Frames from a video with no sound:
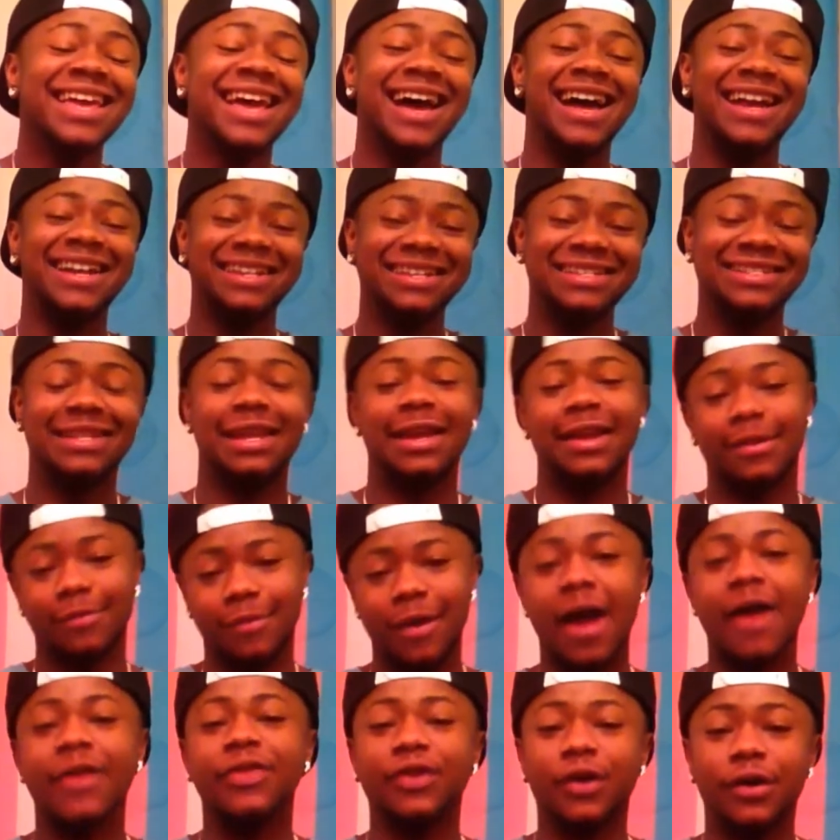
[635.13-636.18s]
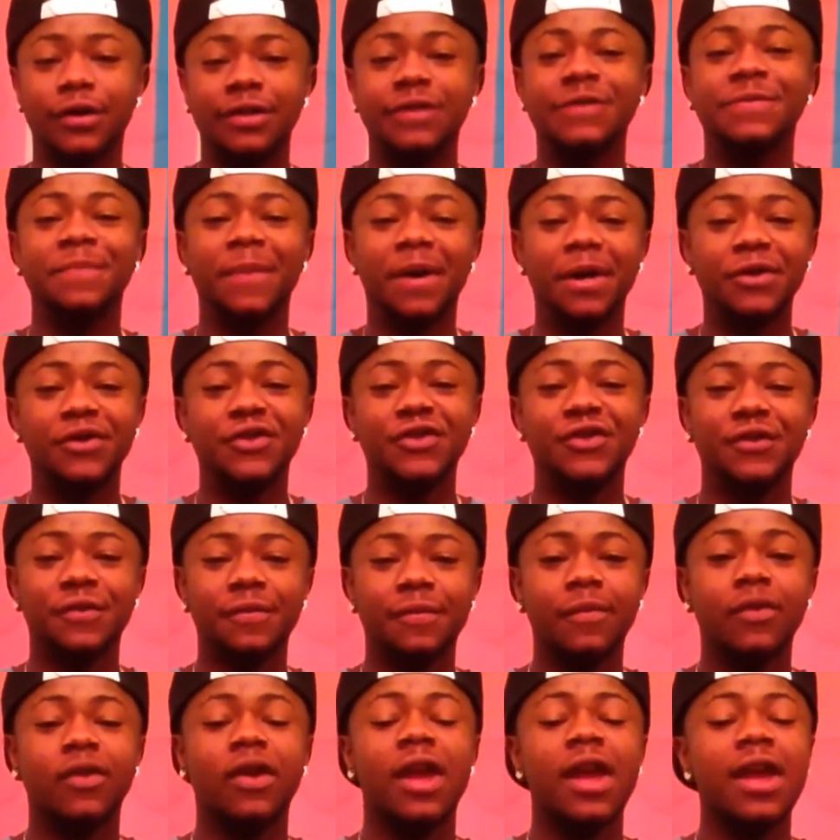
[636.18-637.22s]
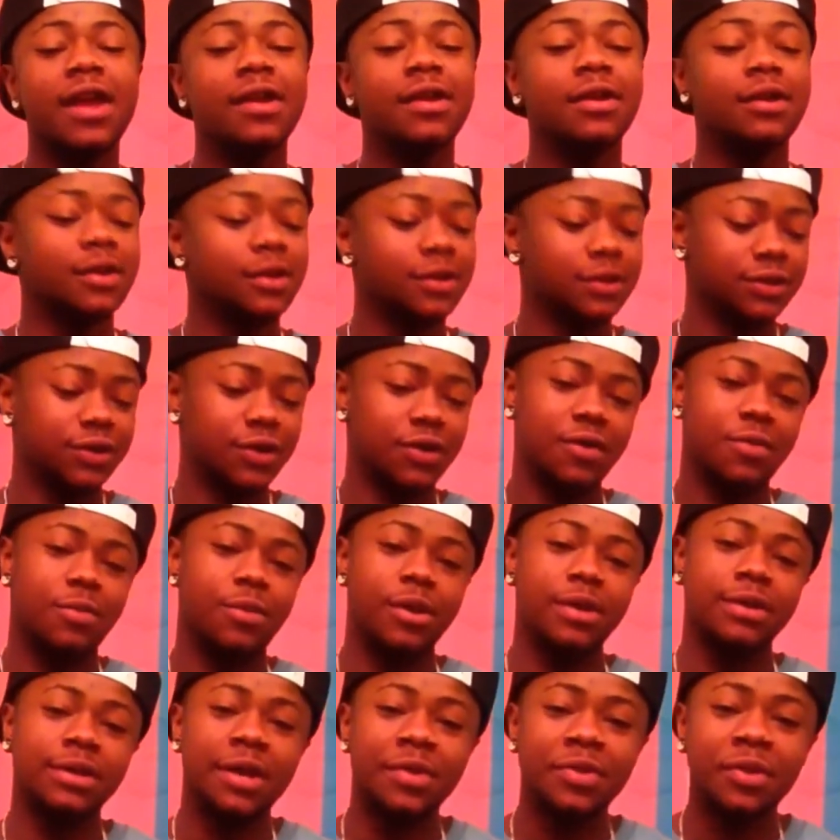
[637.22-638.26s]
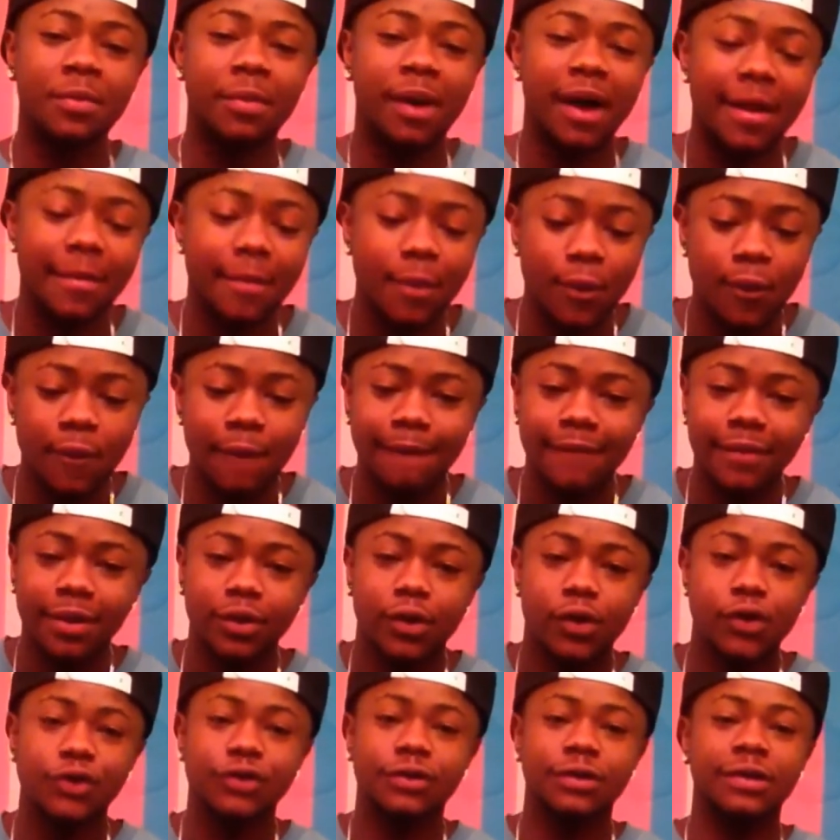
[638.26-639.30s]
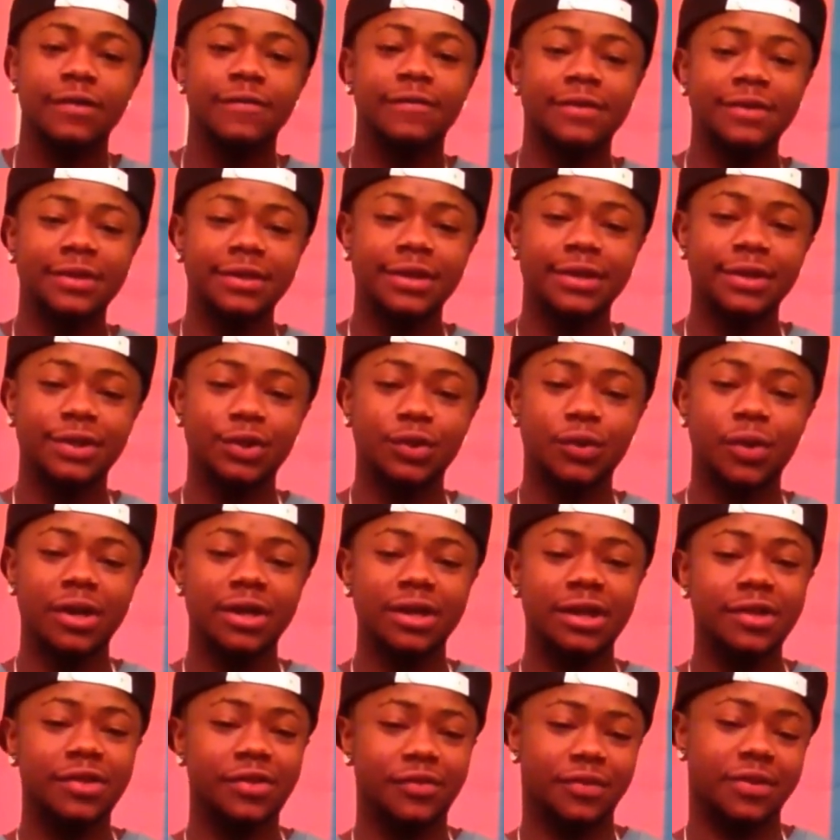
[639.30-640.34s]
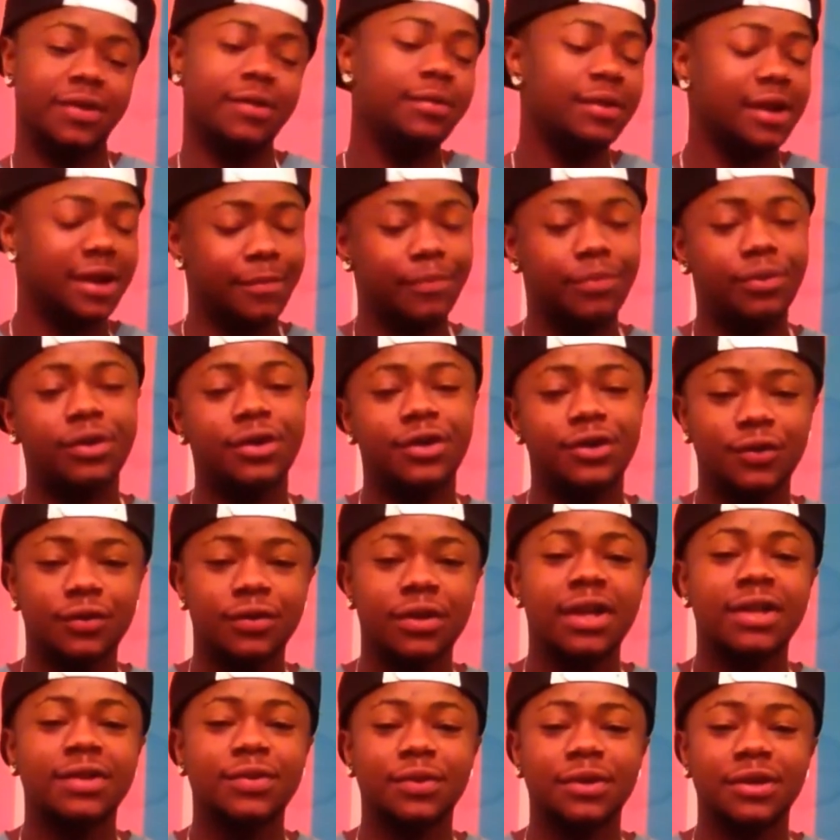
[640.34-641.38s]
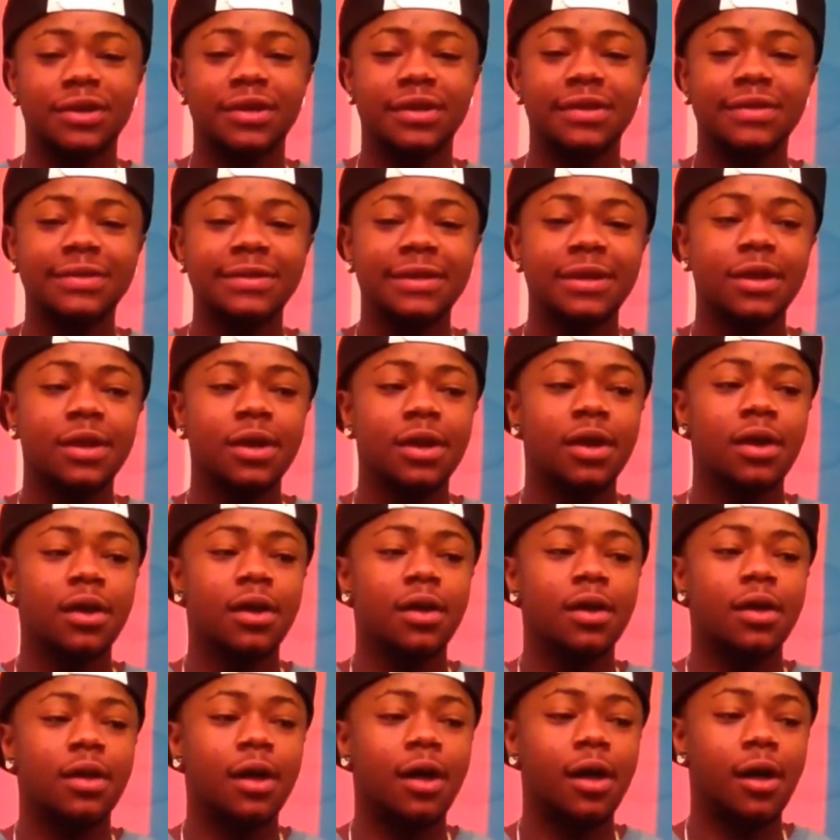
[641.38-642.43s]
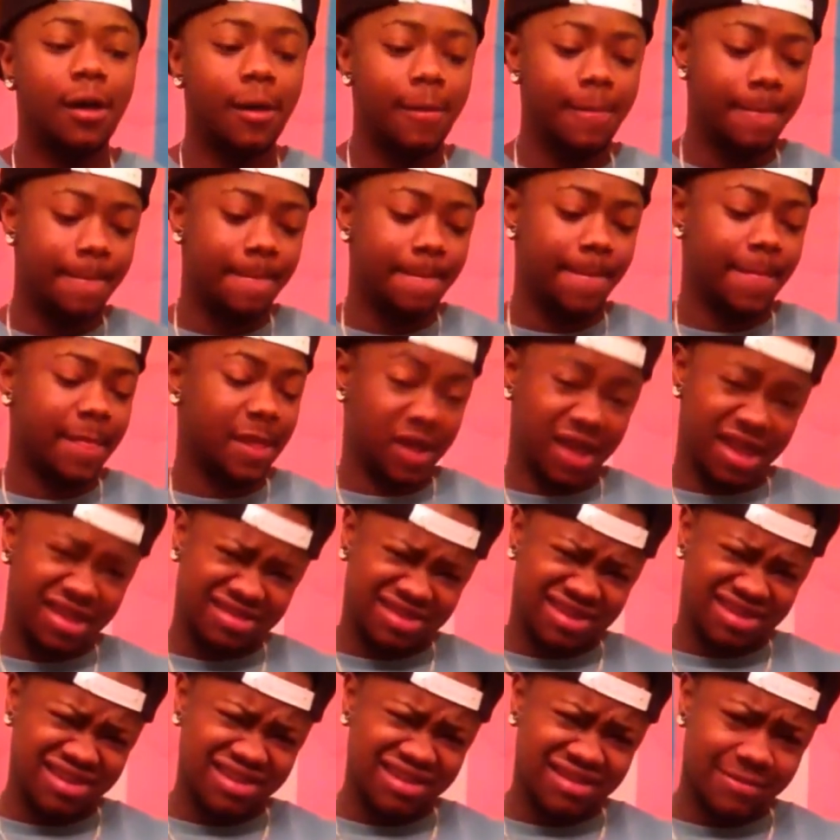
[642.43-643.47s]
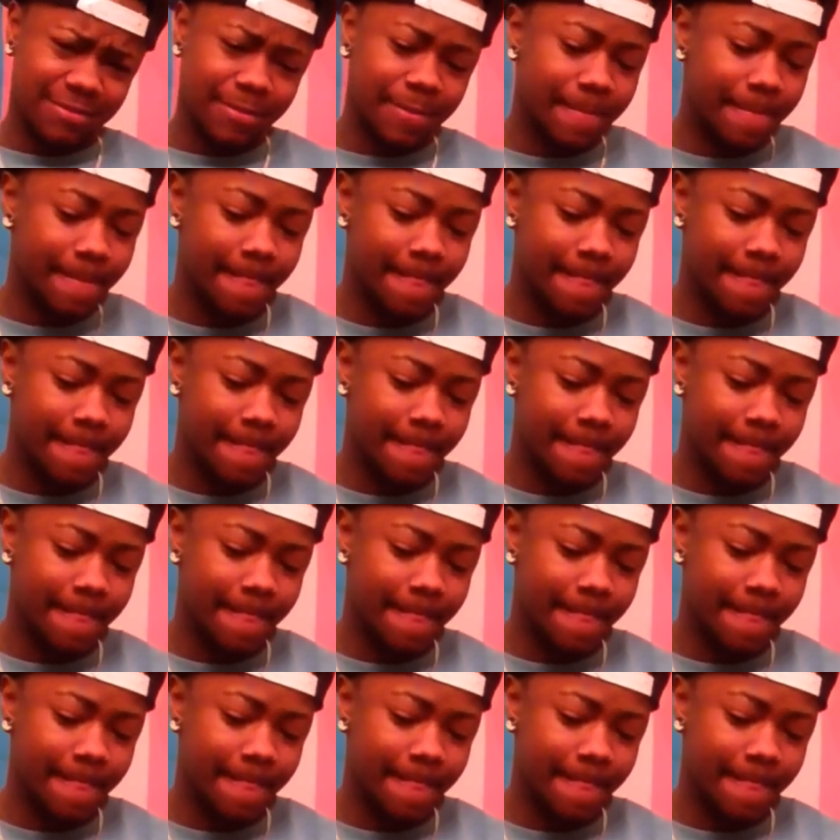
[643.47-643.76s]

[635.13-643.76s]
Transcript: And he's like, I thought as much. Okay, so he brings out the Bible. He goes to Leviticus 23. I'm pretty sure that's what it is. I think.